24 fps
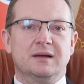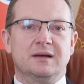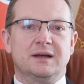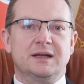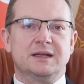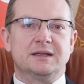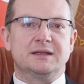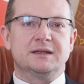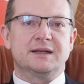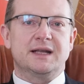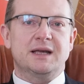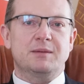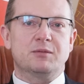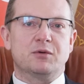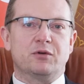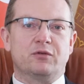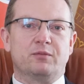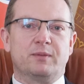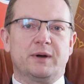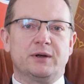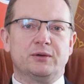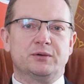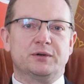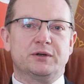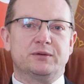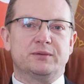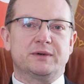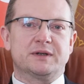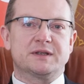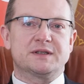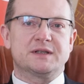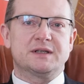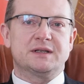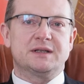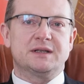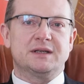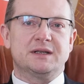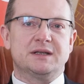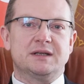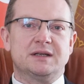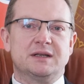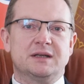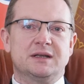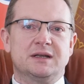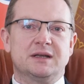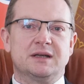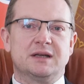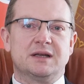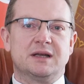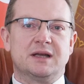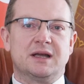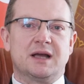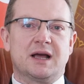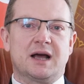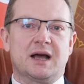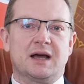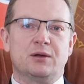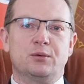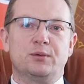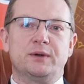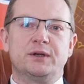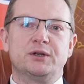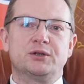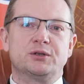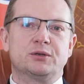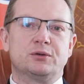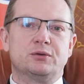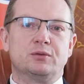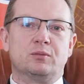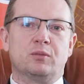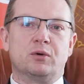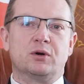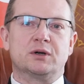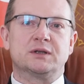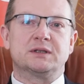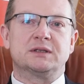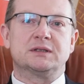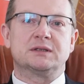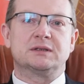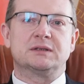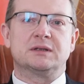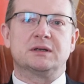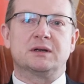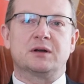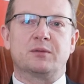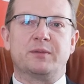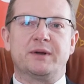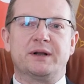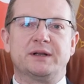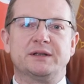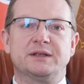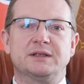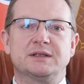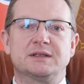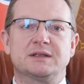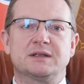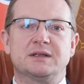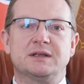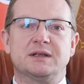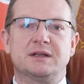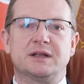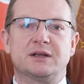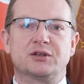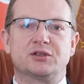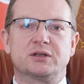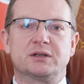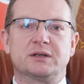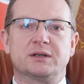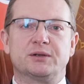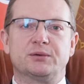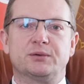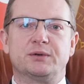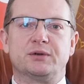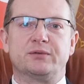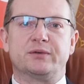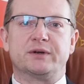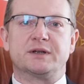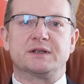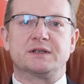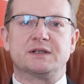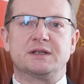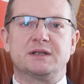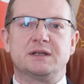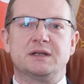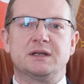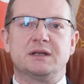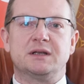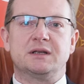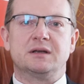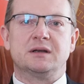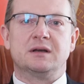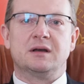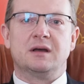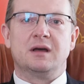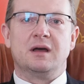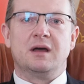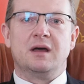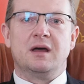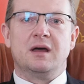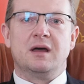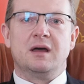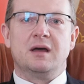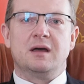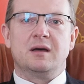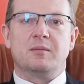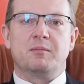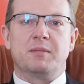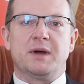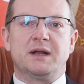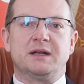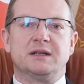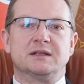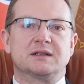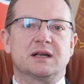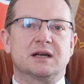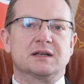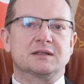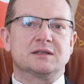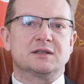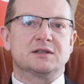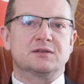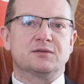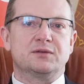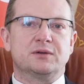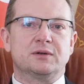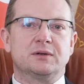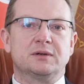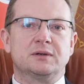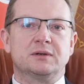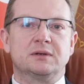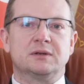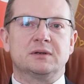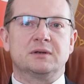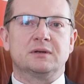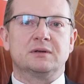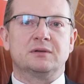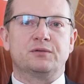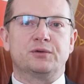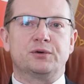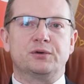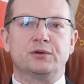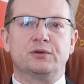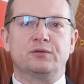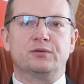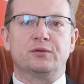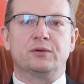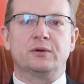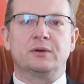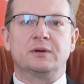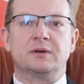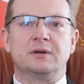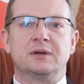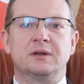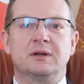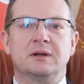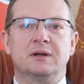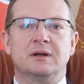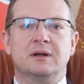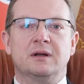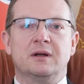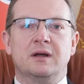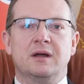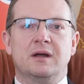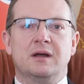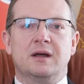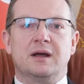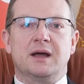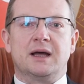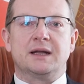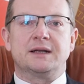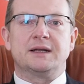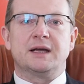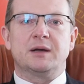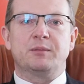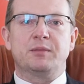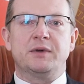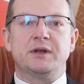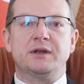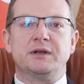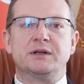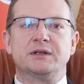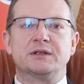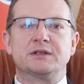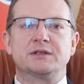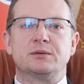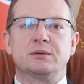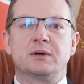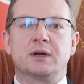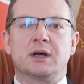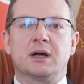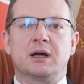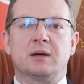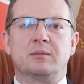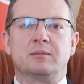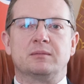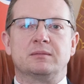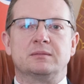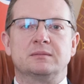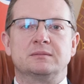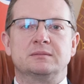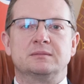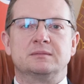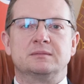In the name of my university, I wish to Bogdan Khmelnytsky National University many successful, fruitful, and happy years to come.